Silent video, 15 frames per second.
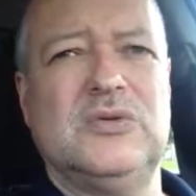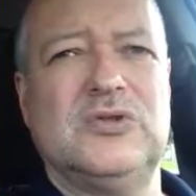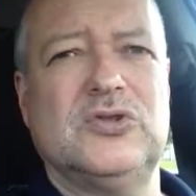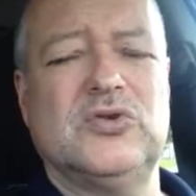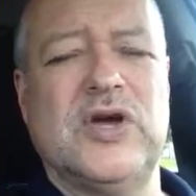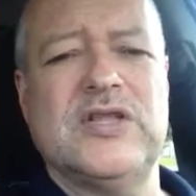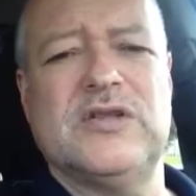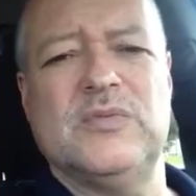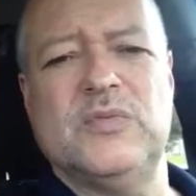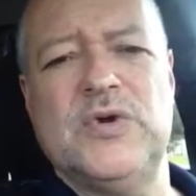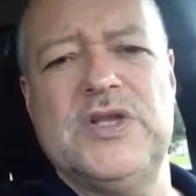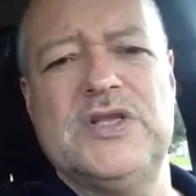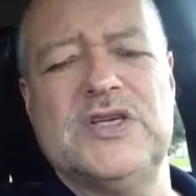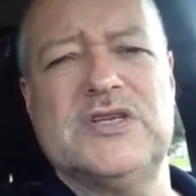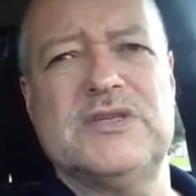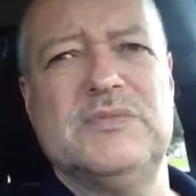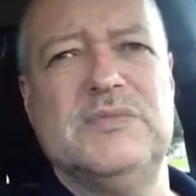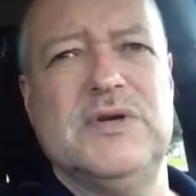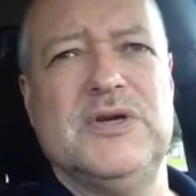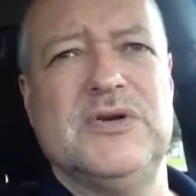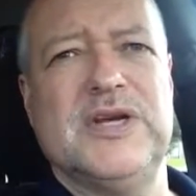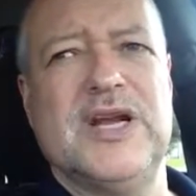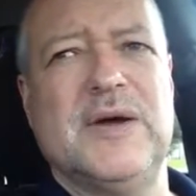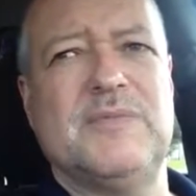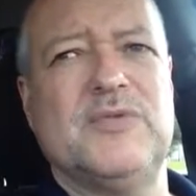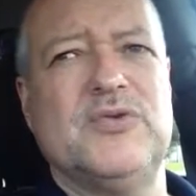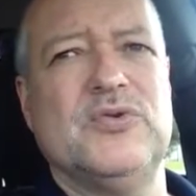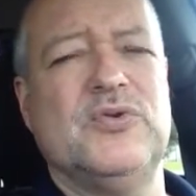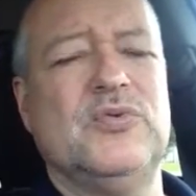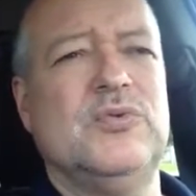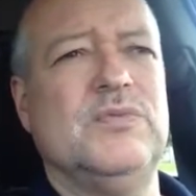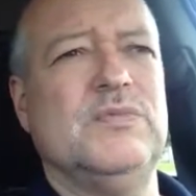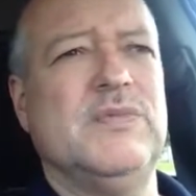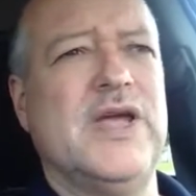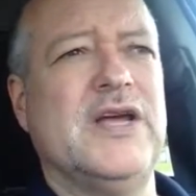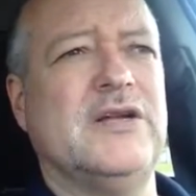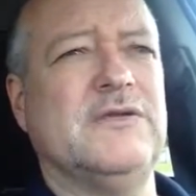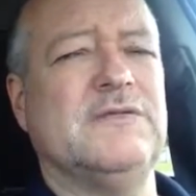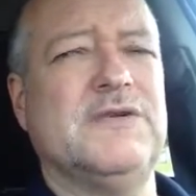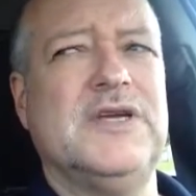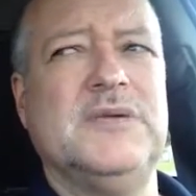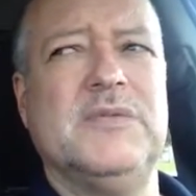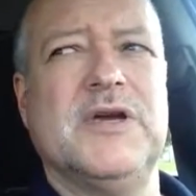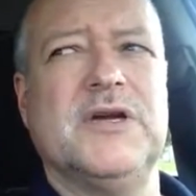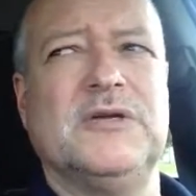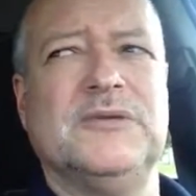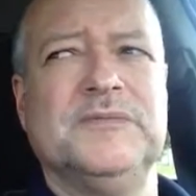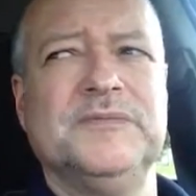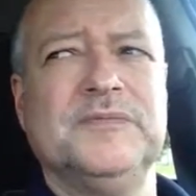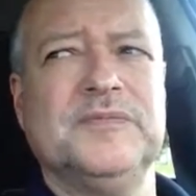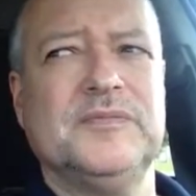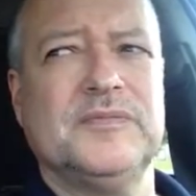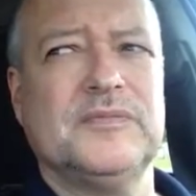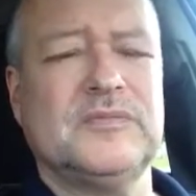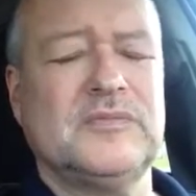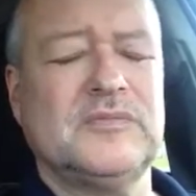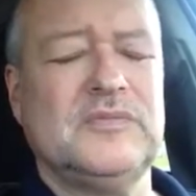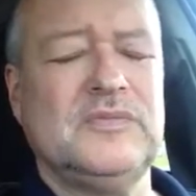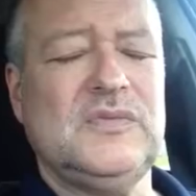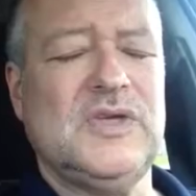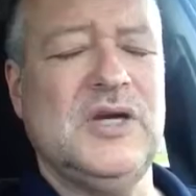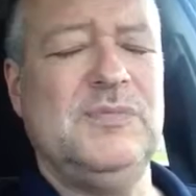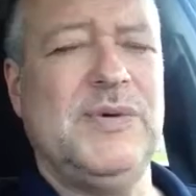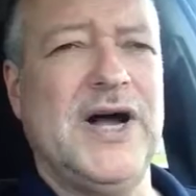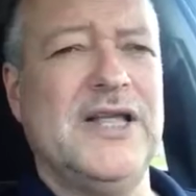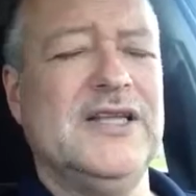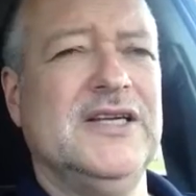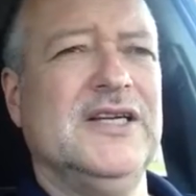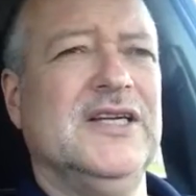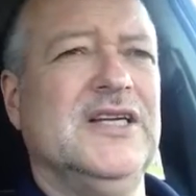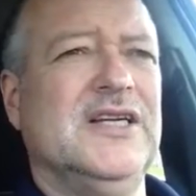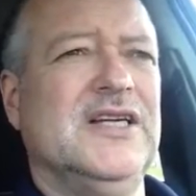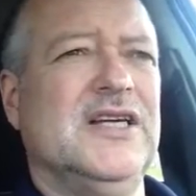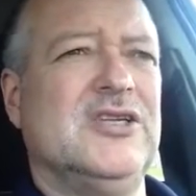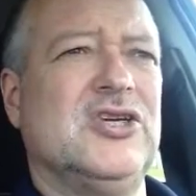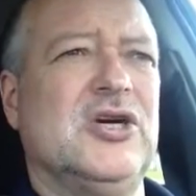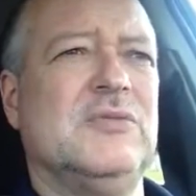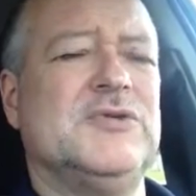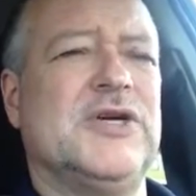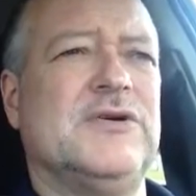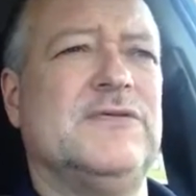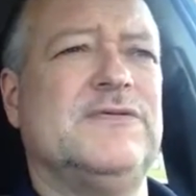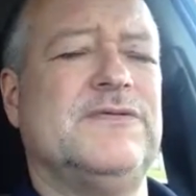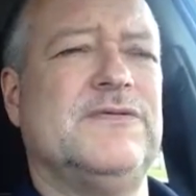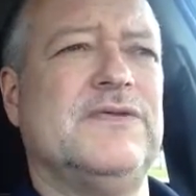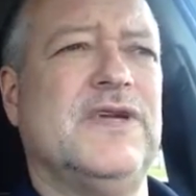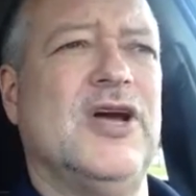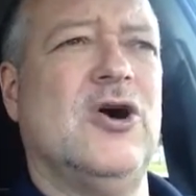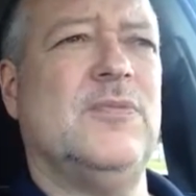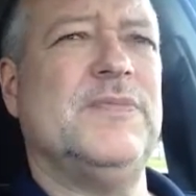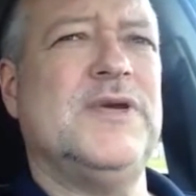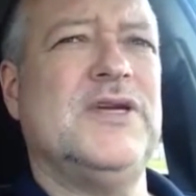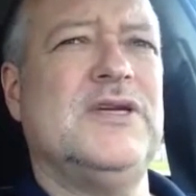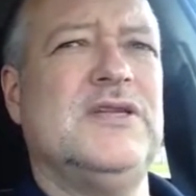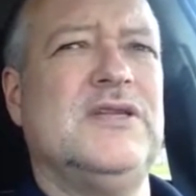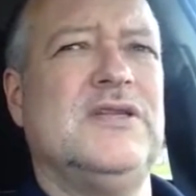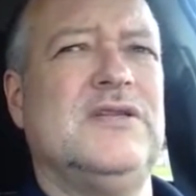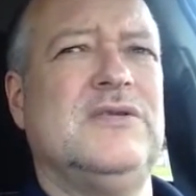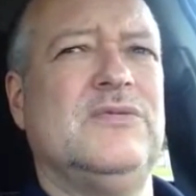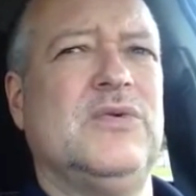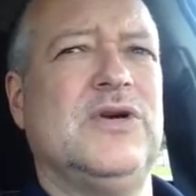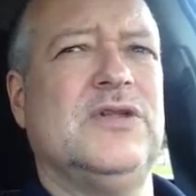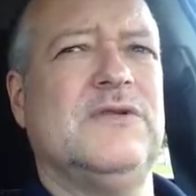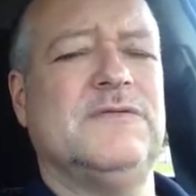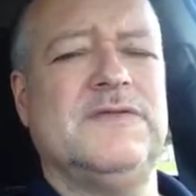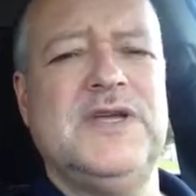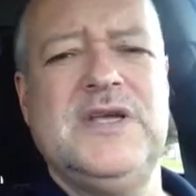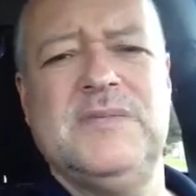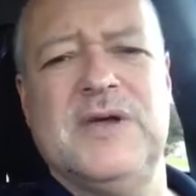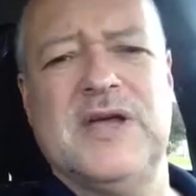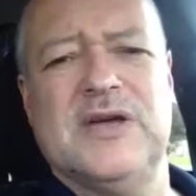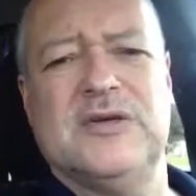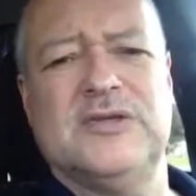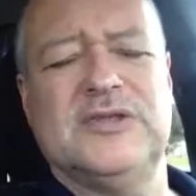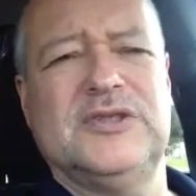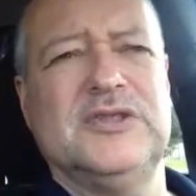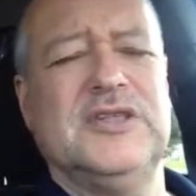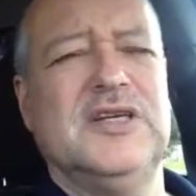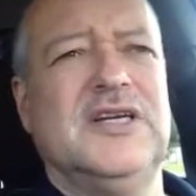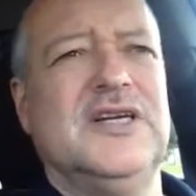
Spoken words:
strength and weakness, mirroring it up through male and female. But in terms of helping one of the females